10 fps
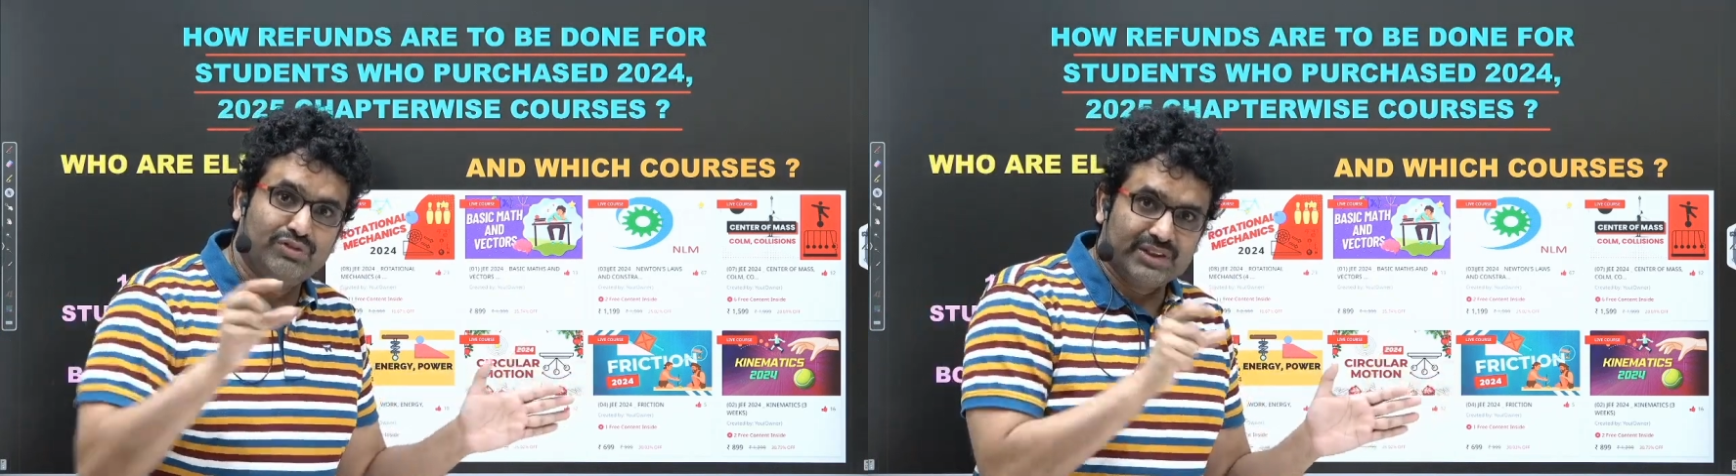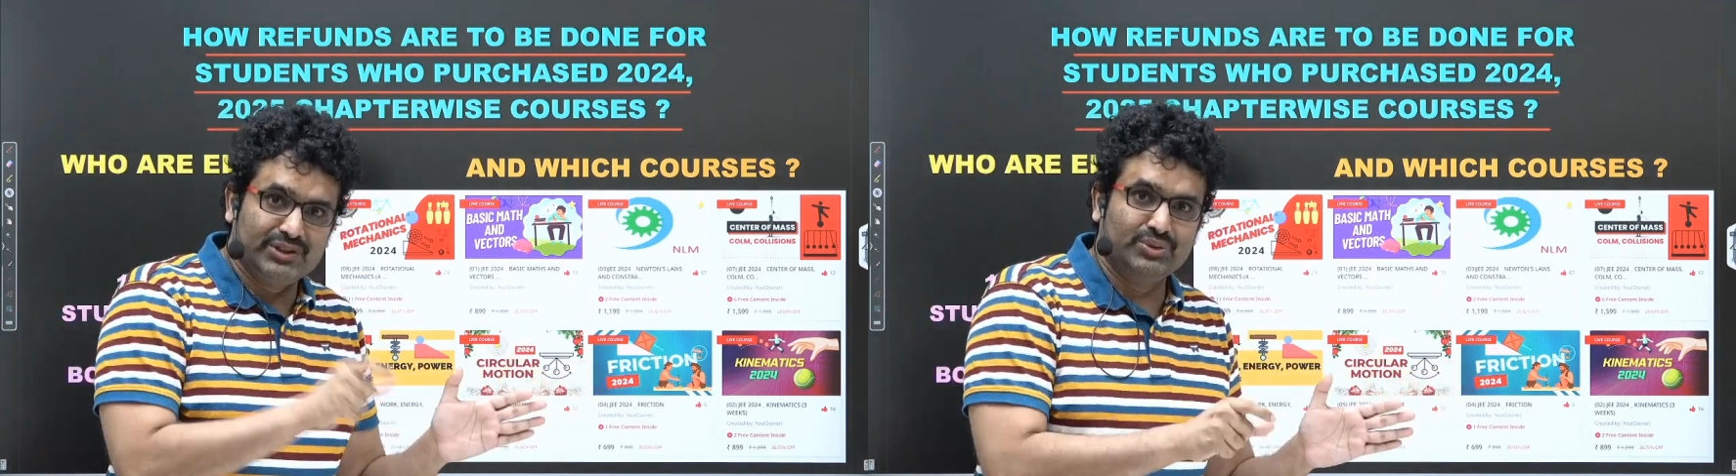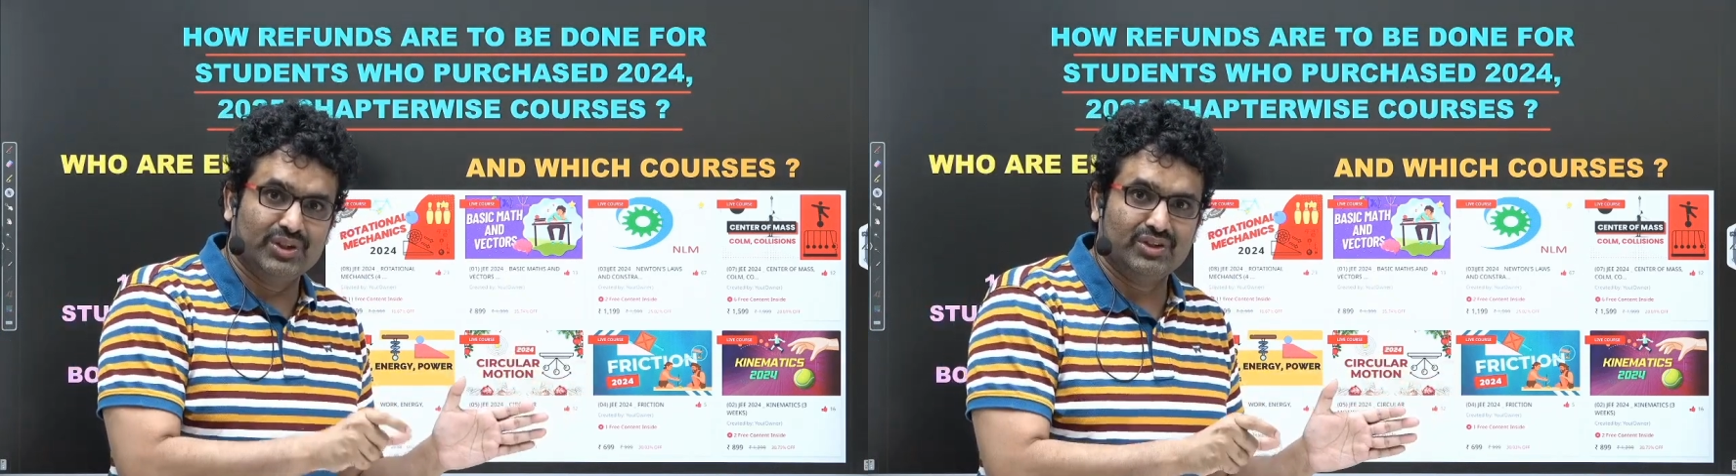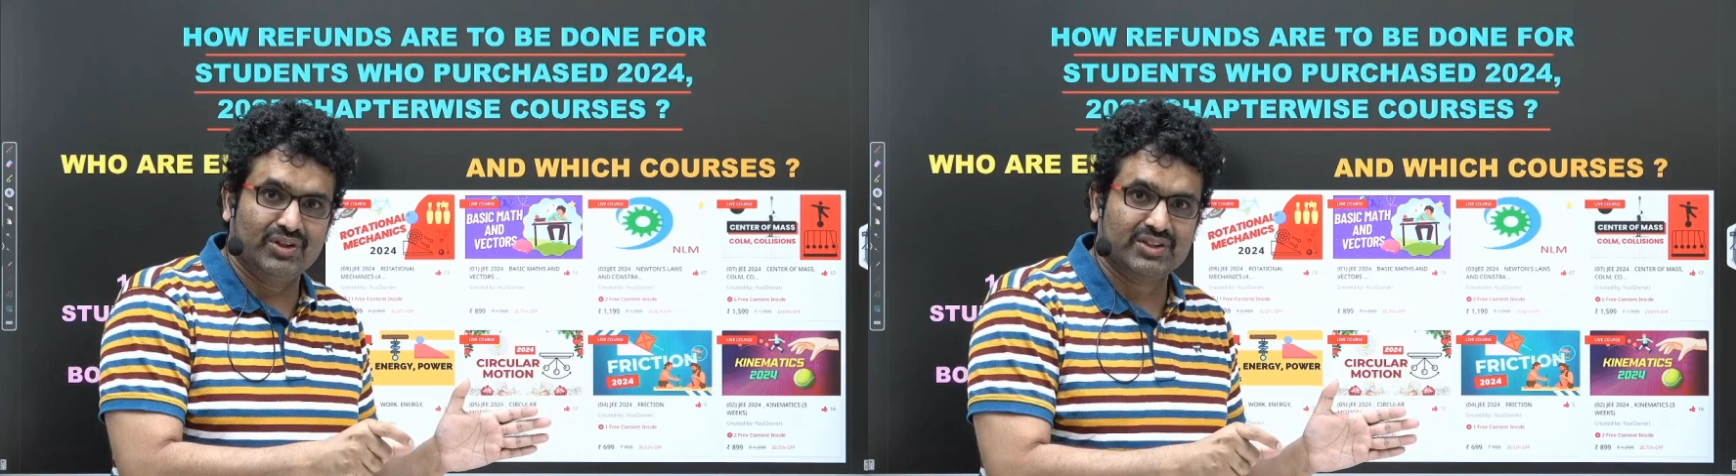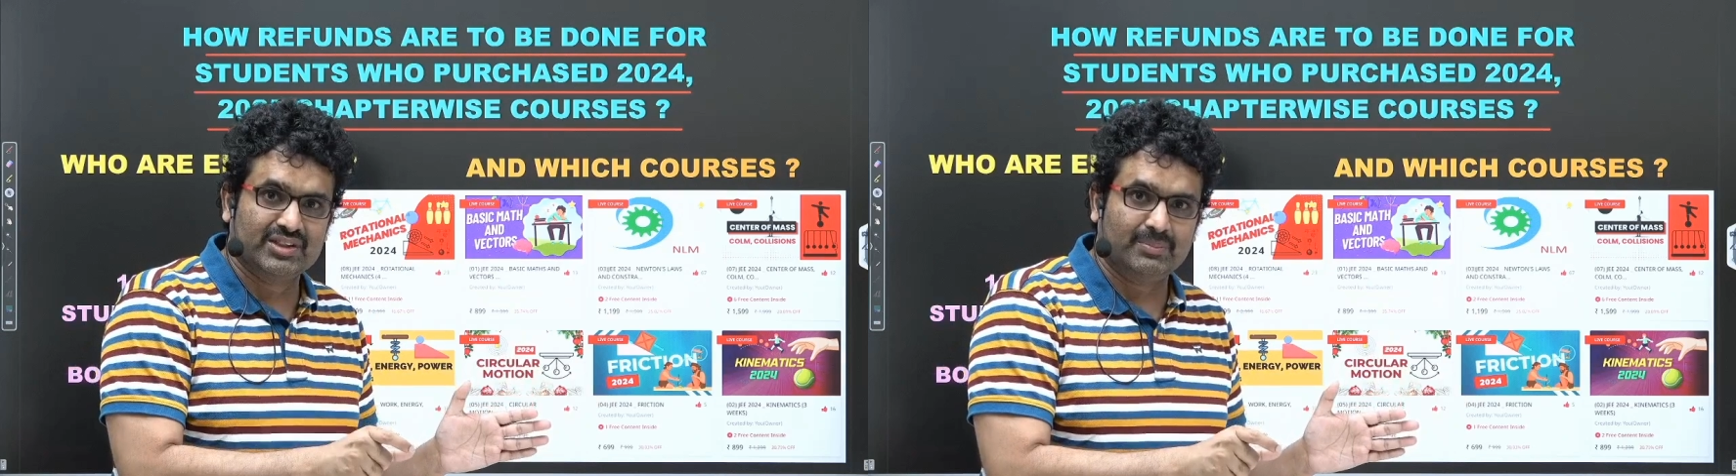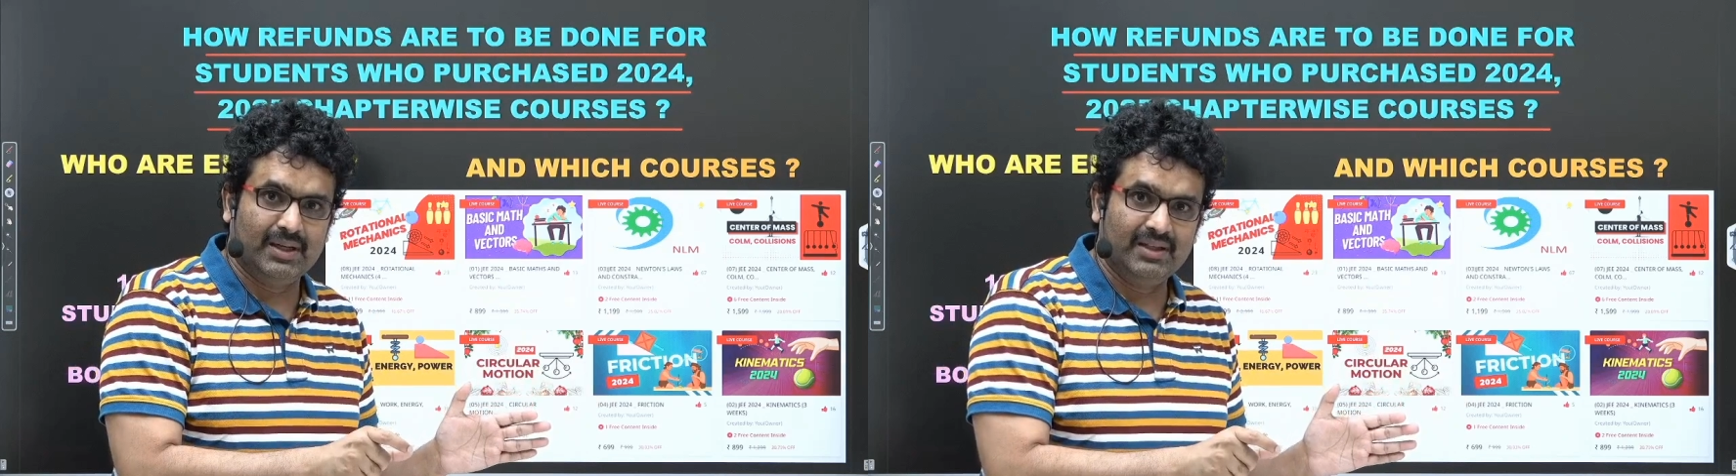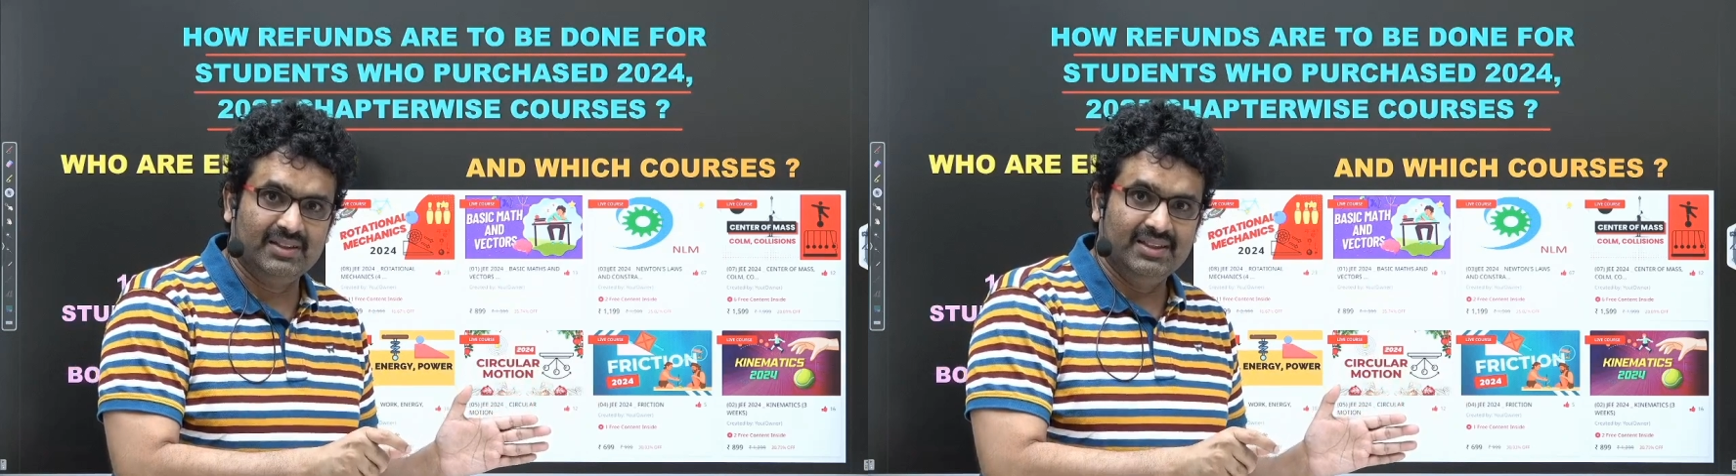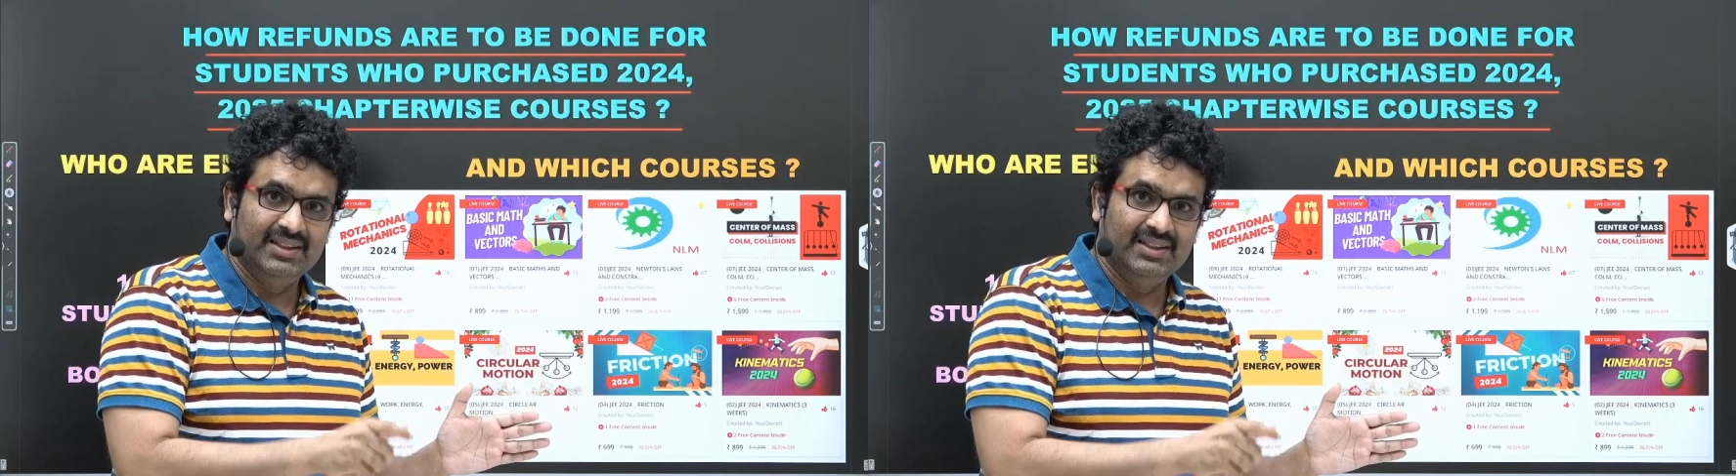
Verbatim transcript: which Newton's laws is a part.